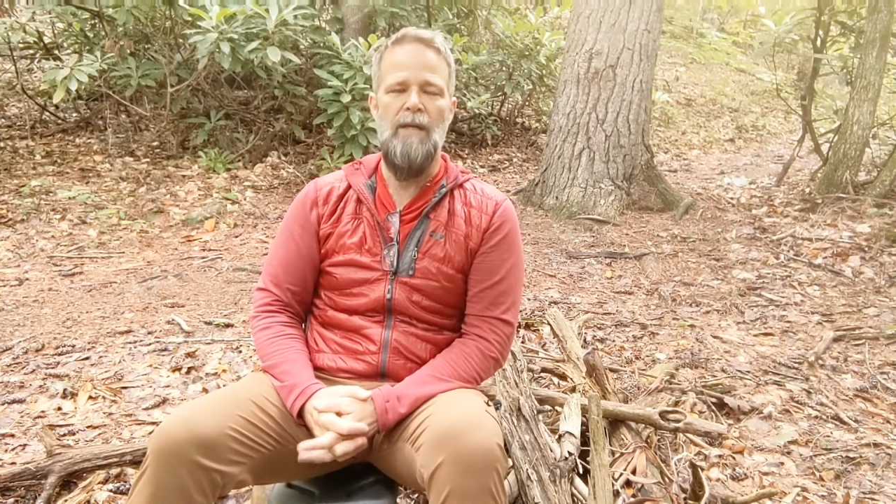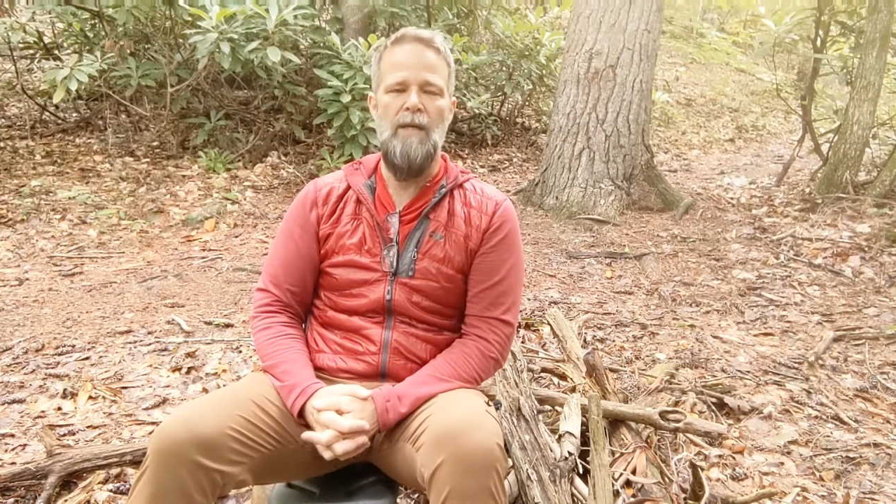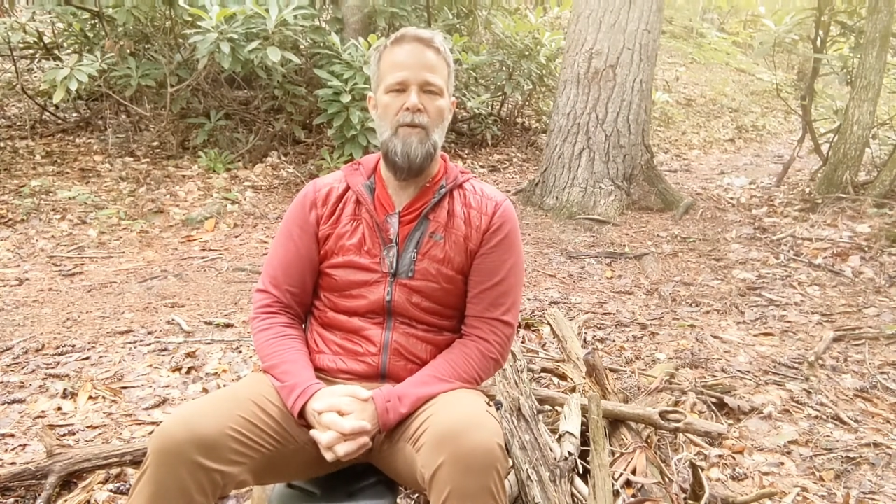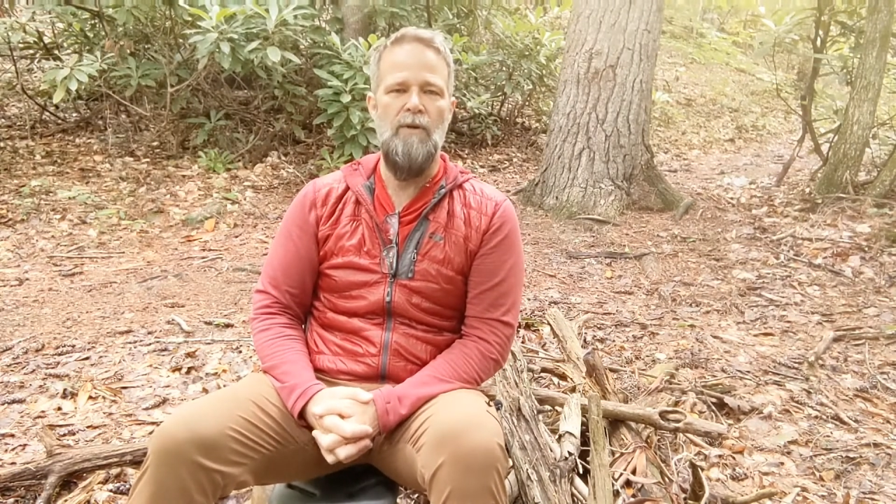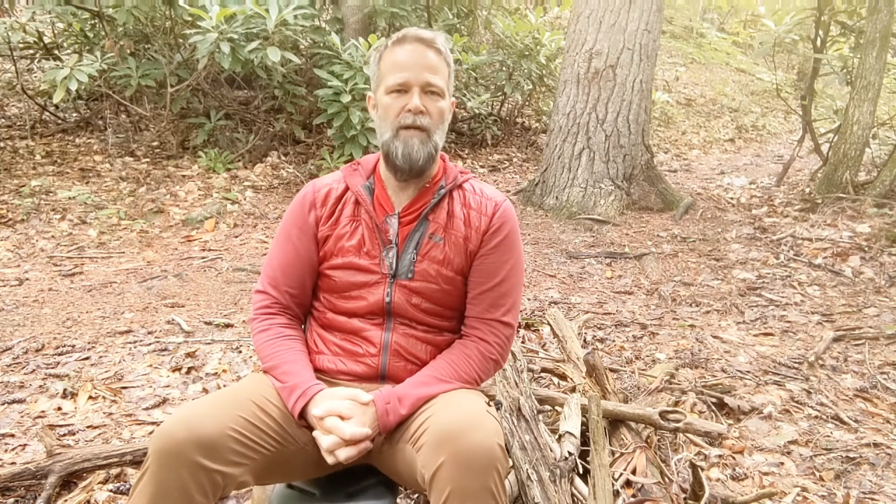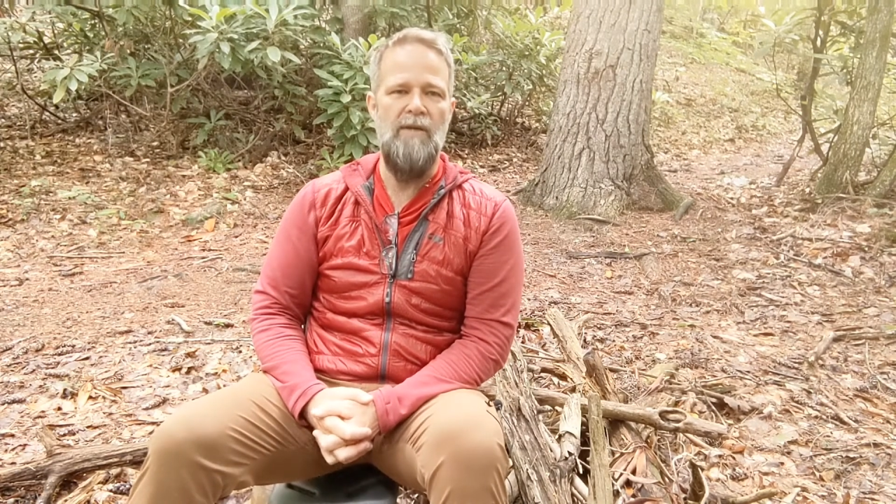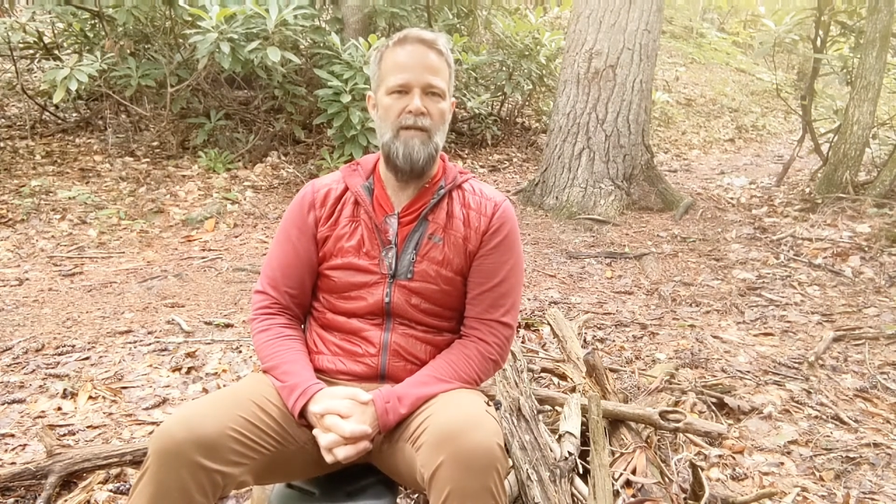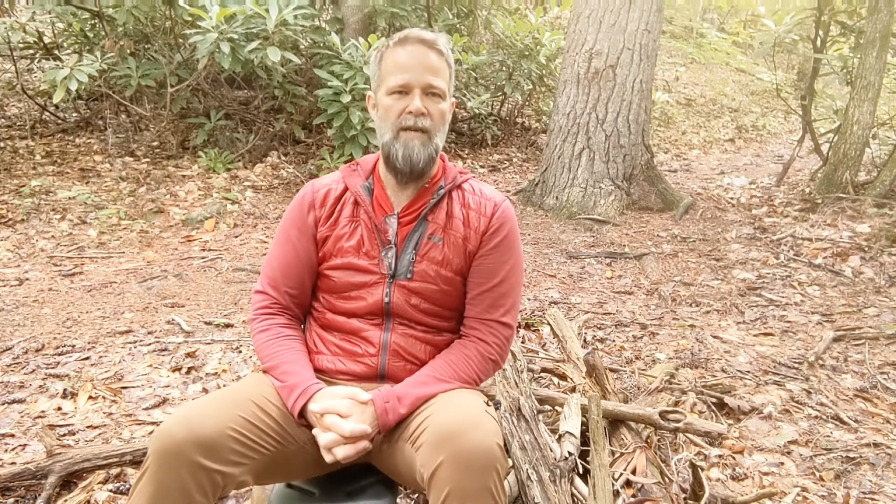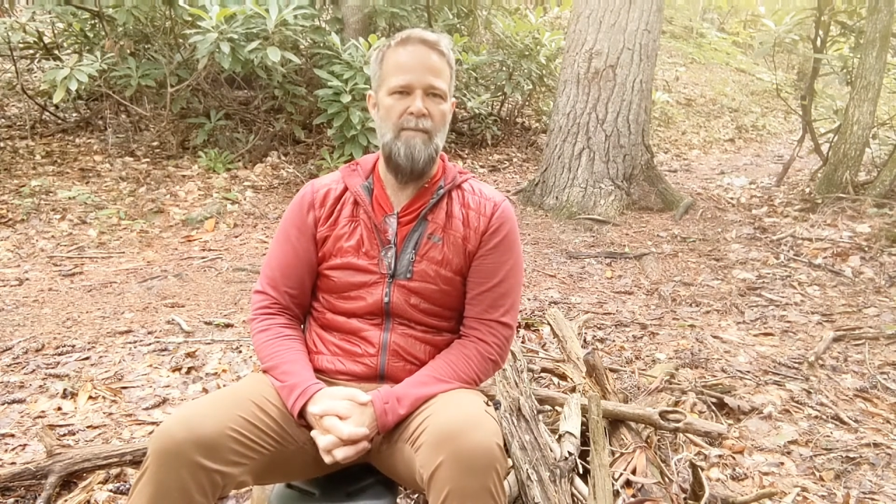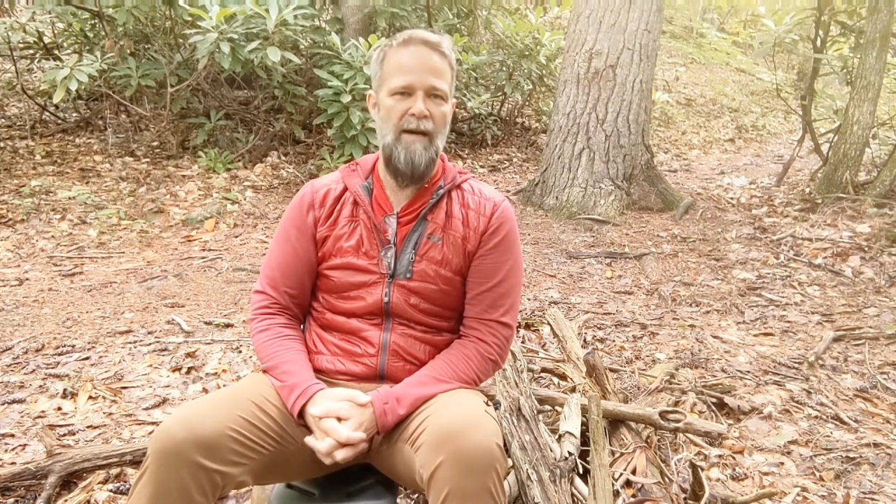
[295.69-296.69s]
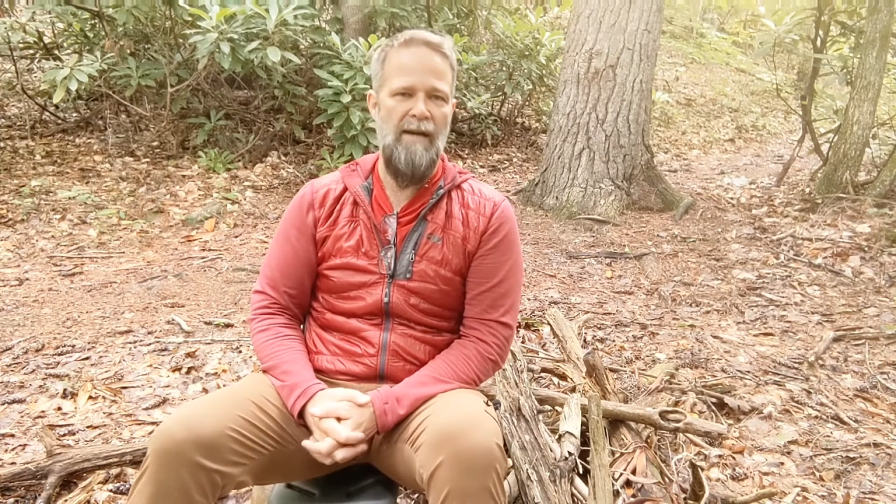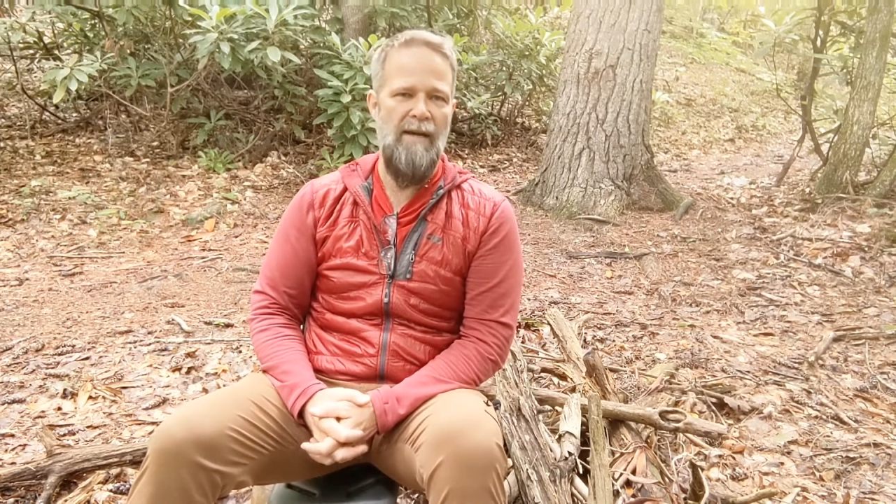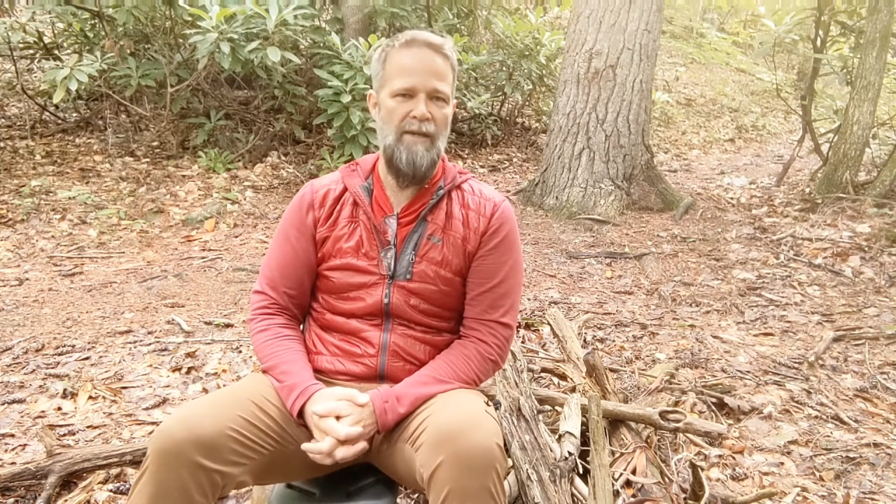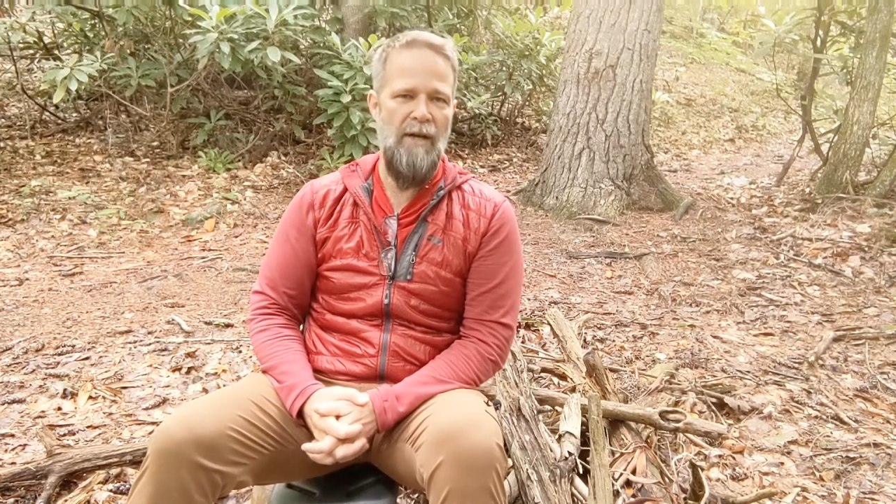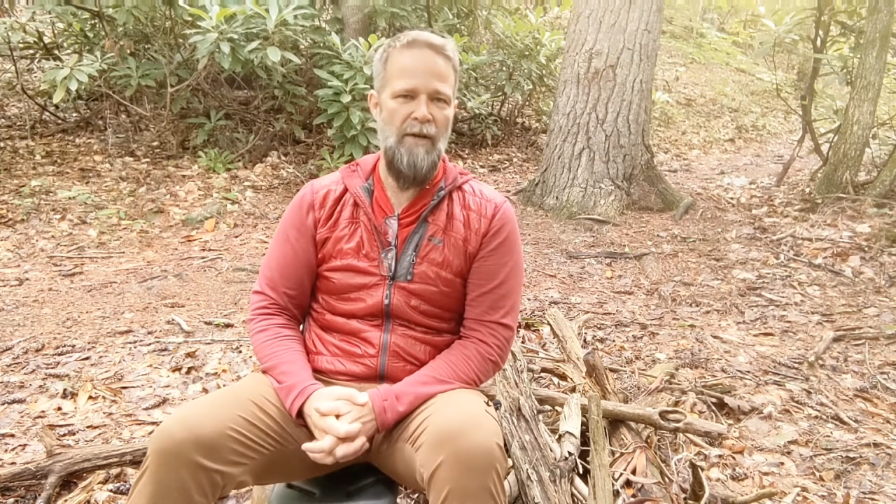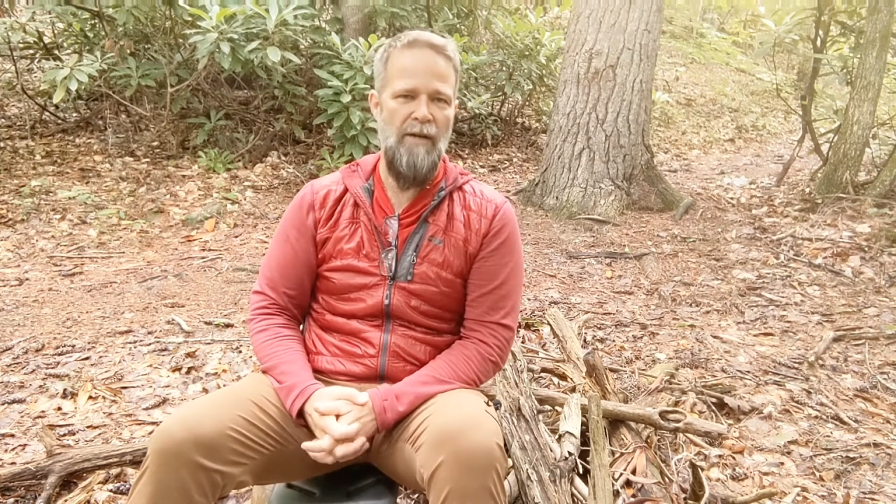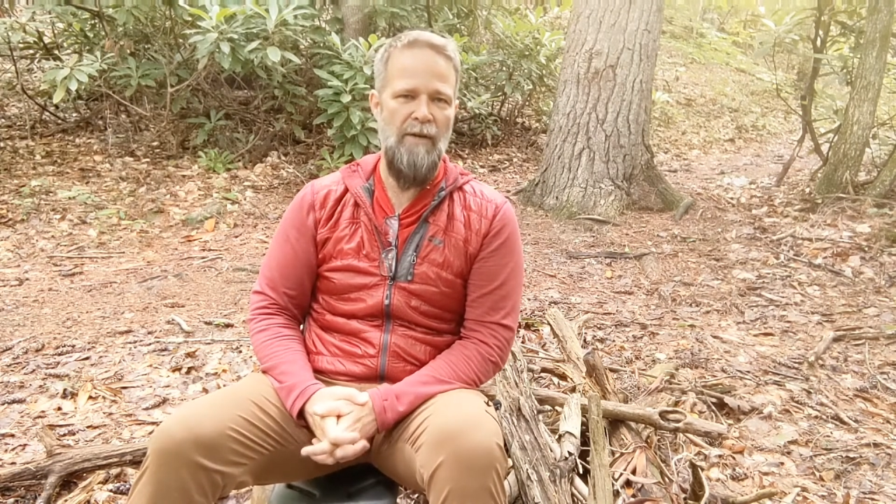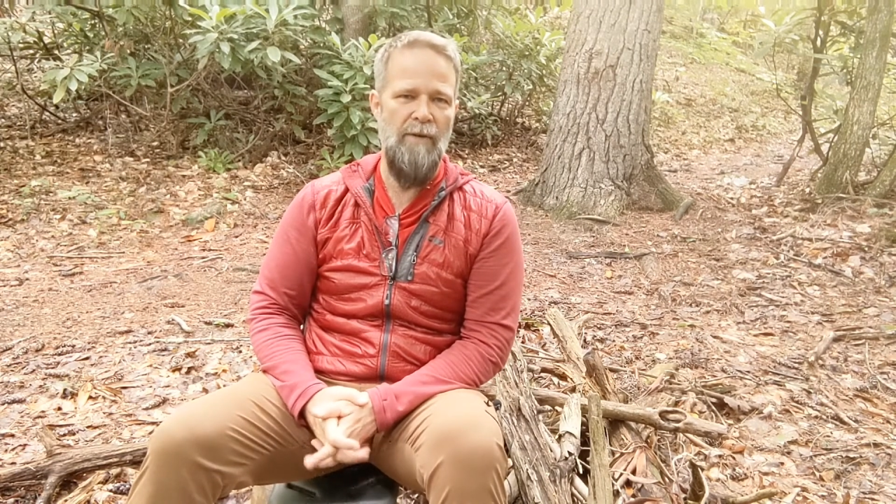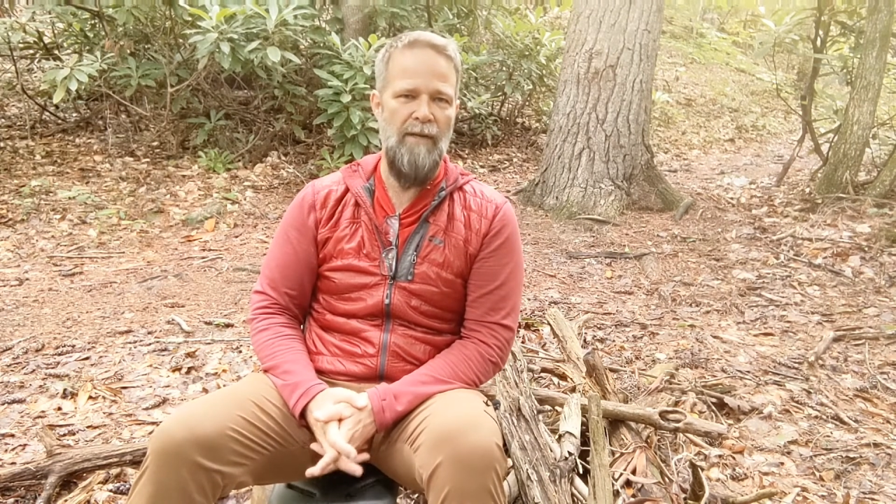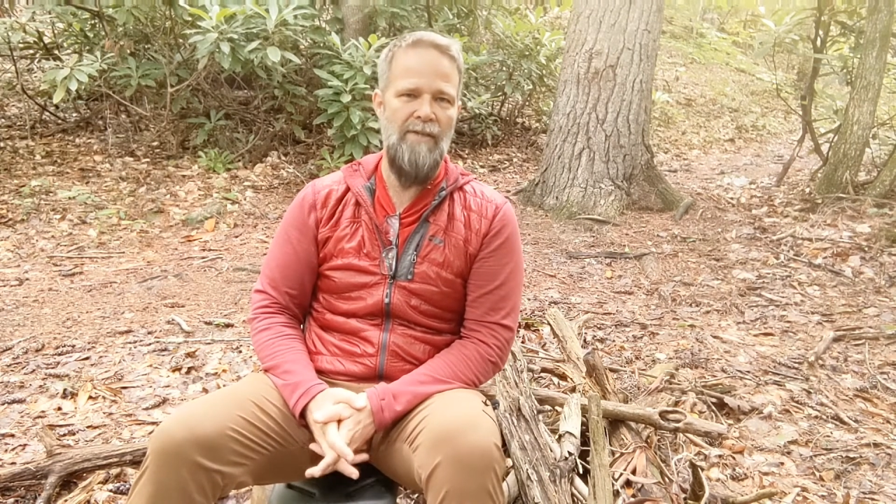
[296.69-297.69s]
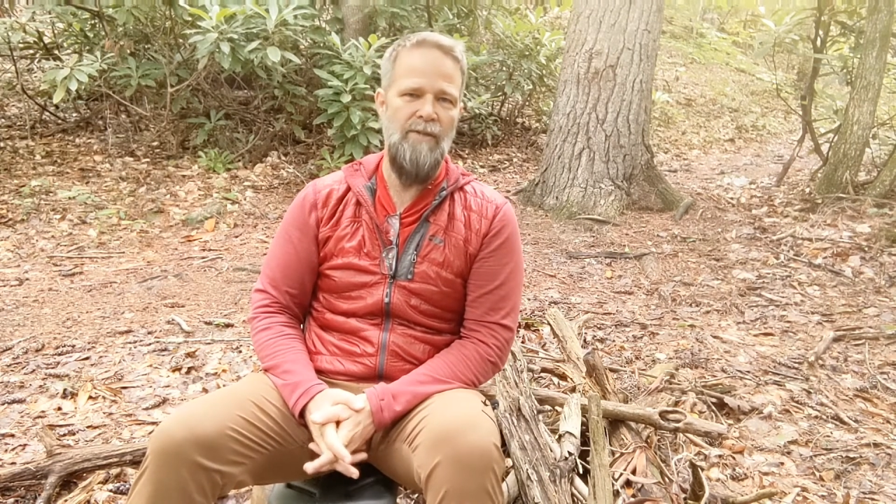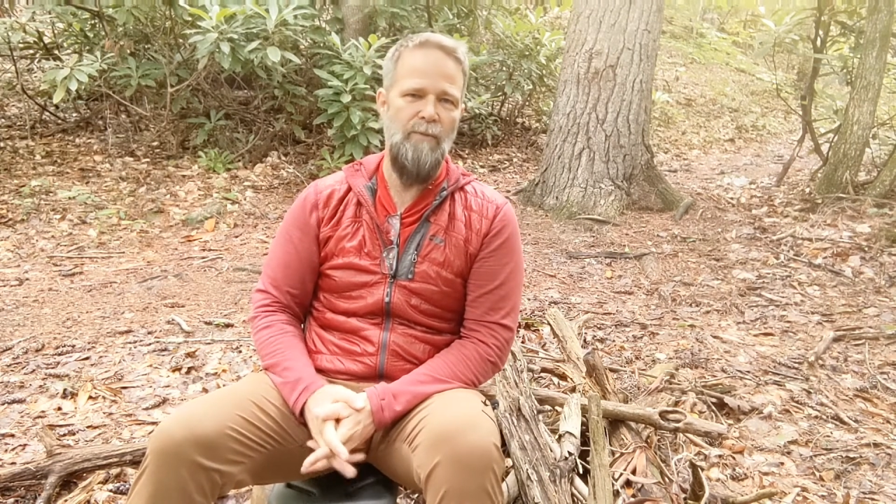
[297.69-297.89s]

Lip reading: you can see my entire gear list,